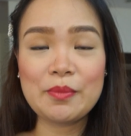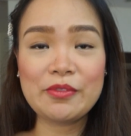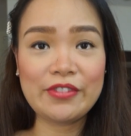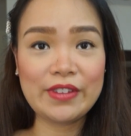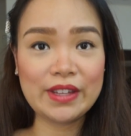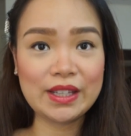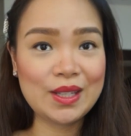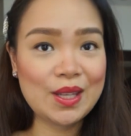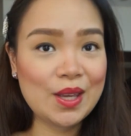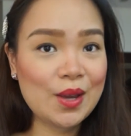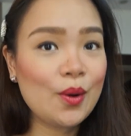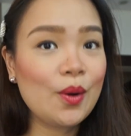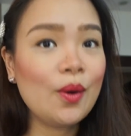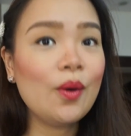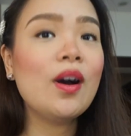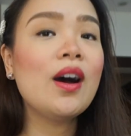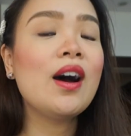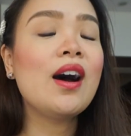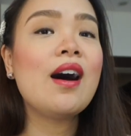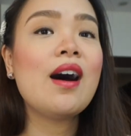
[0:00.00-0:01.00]

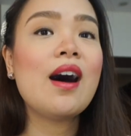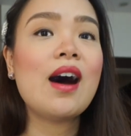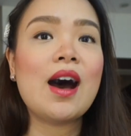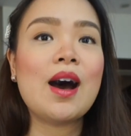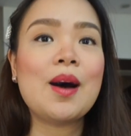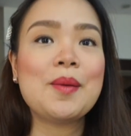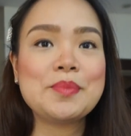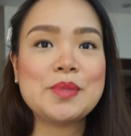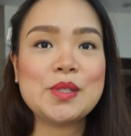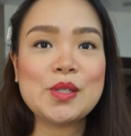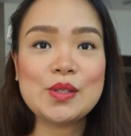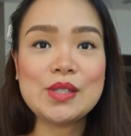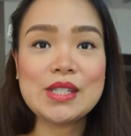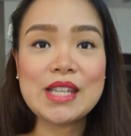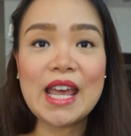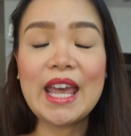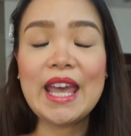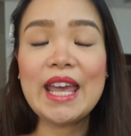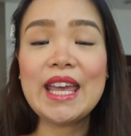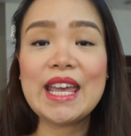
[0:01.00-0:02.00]
video.
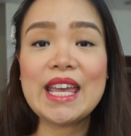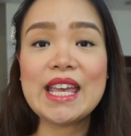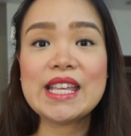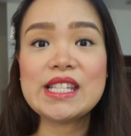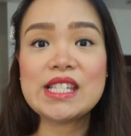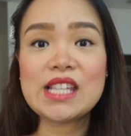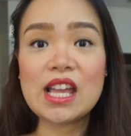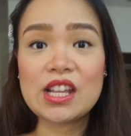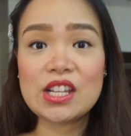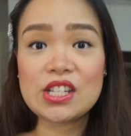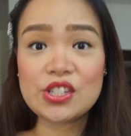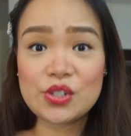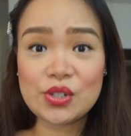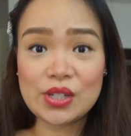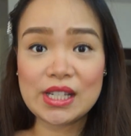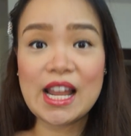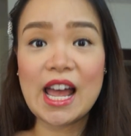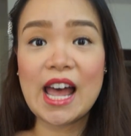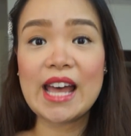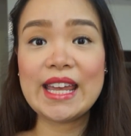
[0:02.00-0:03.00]
Today is
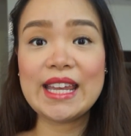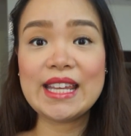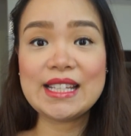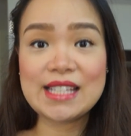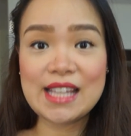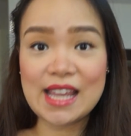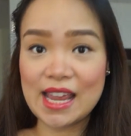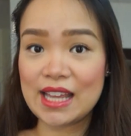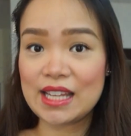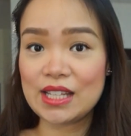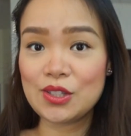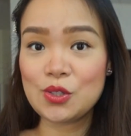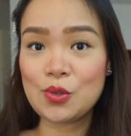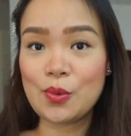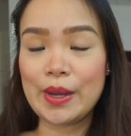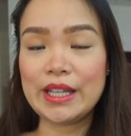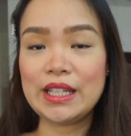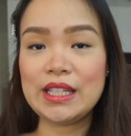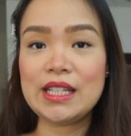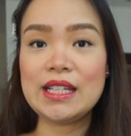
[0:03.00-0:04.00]
July 10,
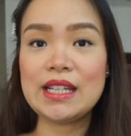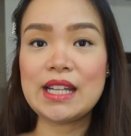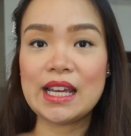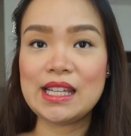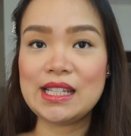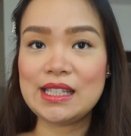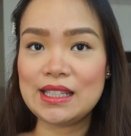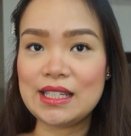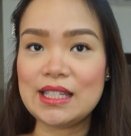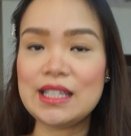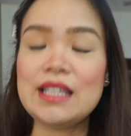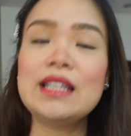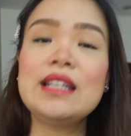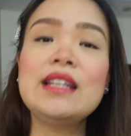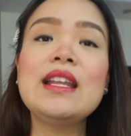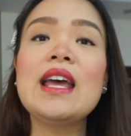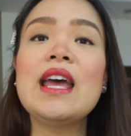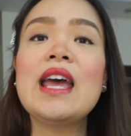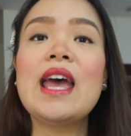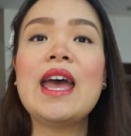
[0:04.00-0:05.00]
2019,
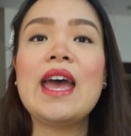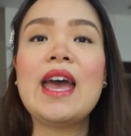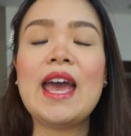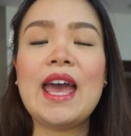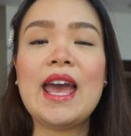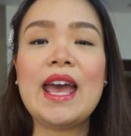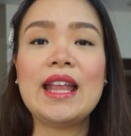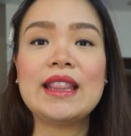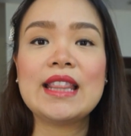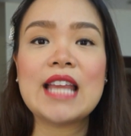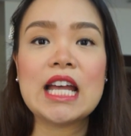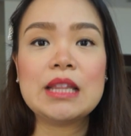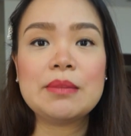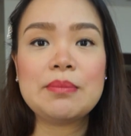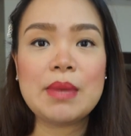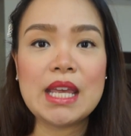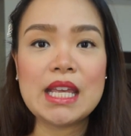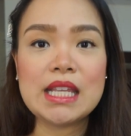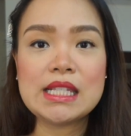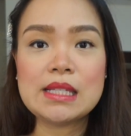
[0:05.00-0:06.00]
and that
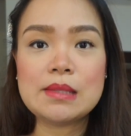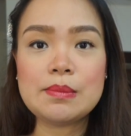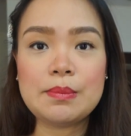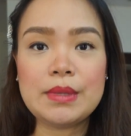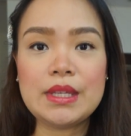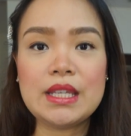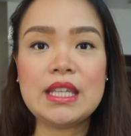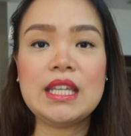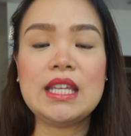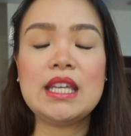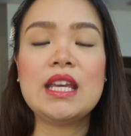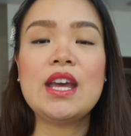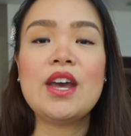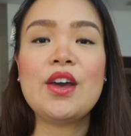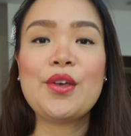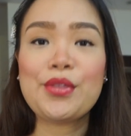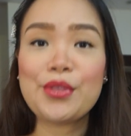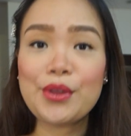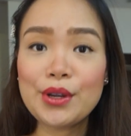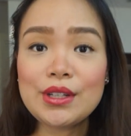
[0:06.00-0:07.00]
makes me
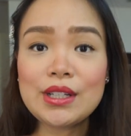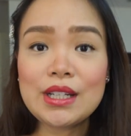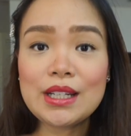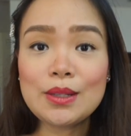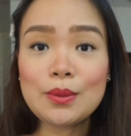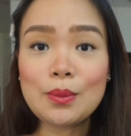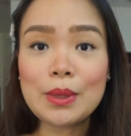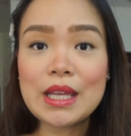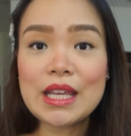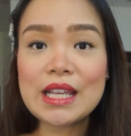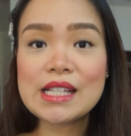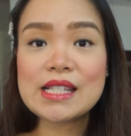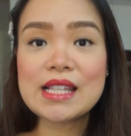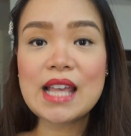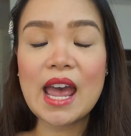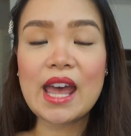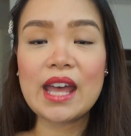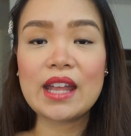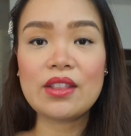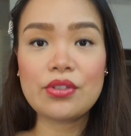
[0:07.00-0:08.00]
13 weeks
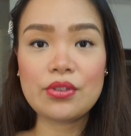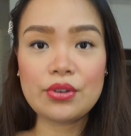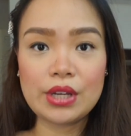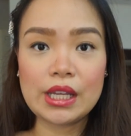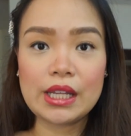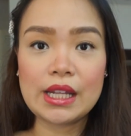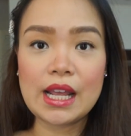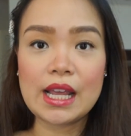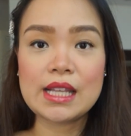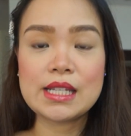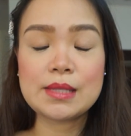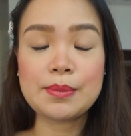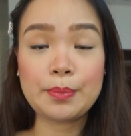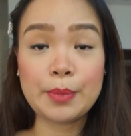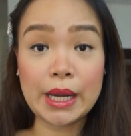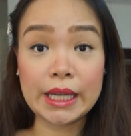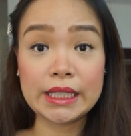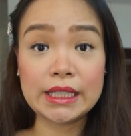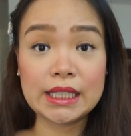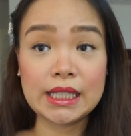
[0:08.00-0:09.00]
and 3 days
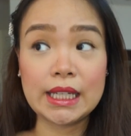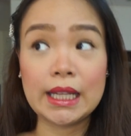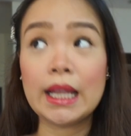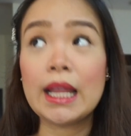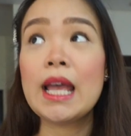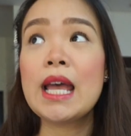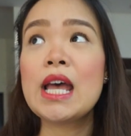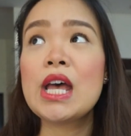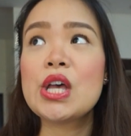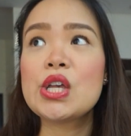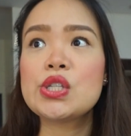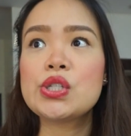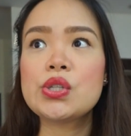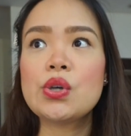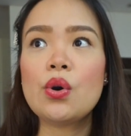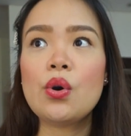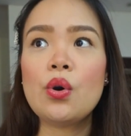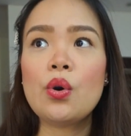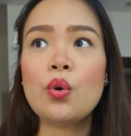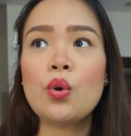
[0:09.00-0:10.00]
pregnant.
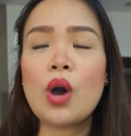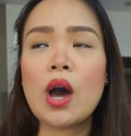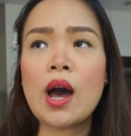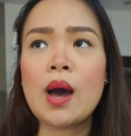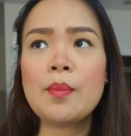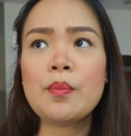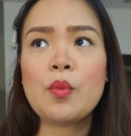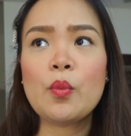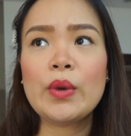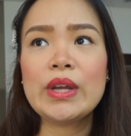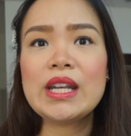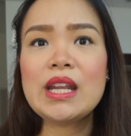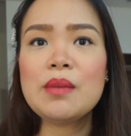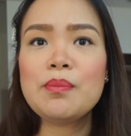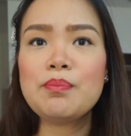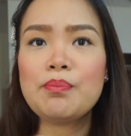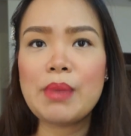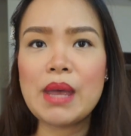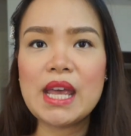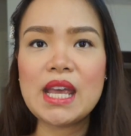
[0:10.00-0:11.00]
So when
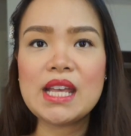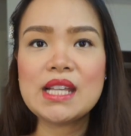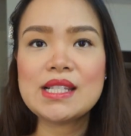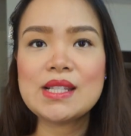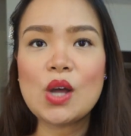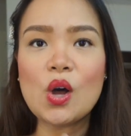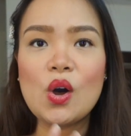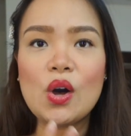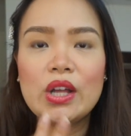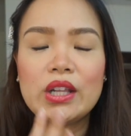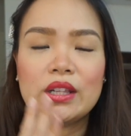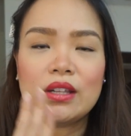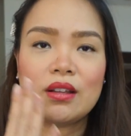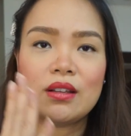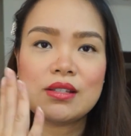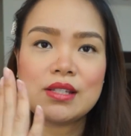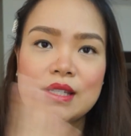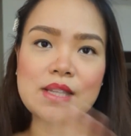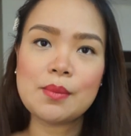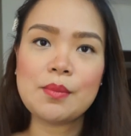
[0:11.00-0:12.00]
I based on
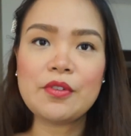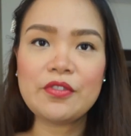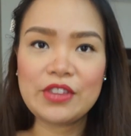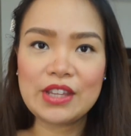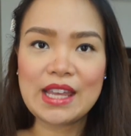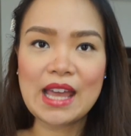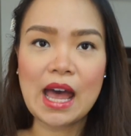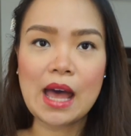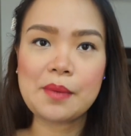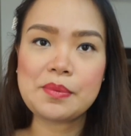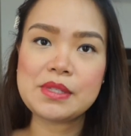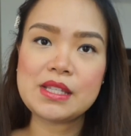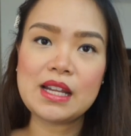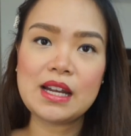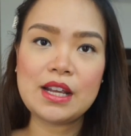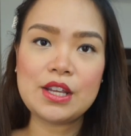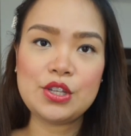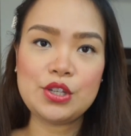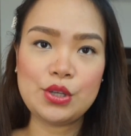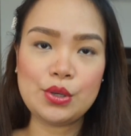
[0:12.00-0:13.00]
some of the apps that
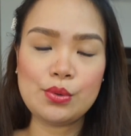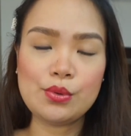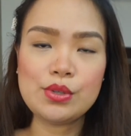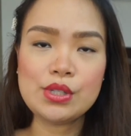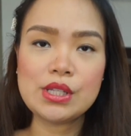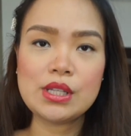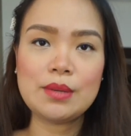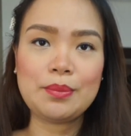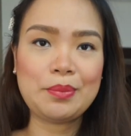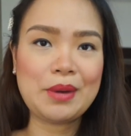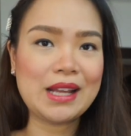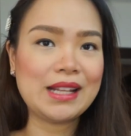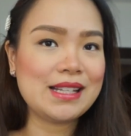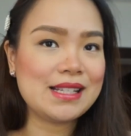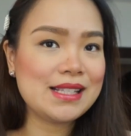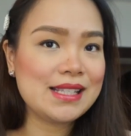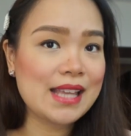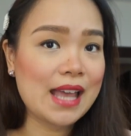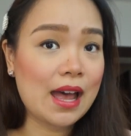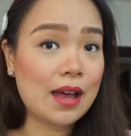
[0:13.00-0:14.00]
I use, the
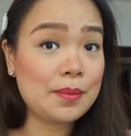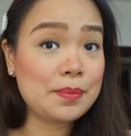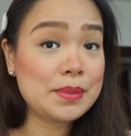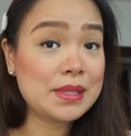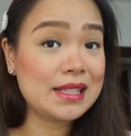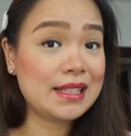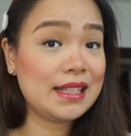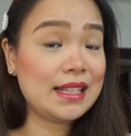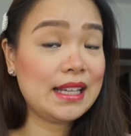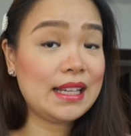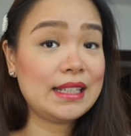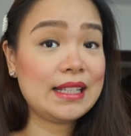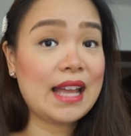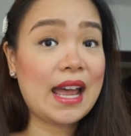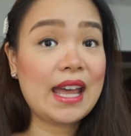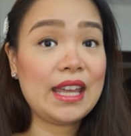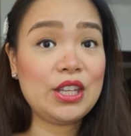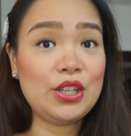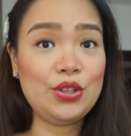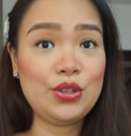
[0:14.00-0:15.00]
pregnancy apps that
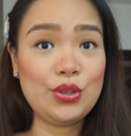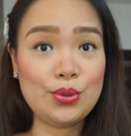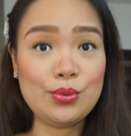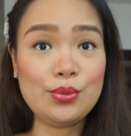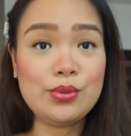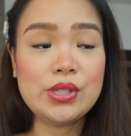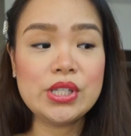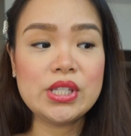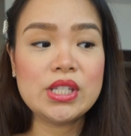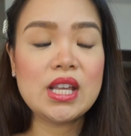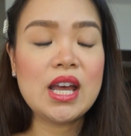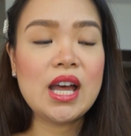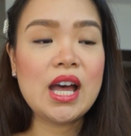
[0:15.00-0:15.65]
I use,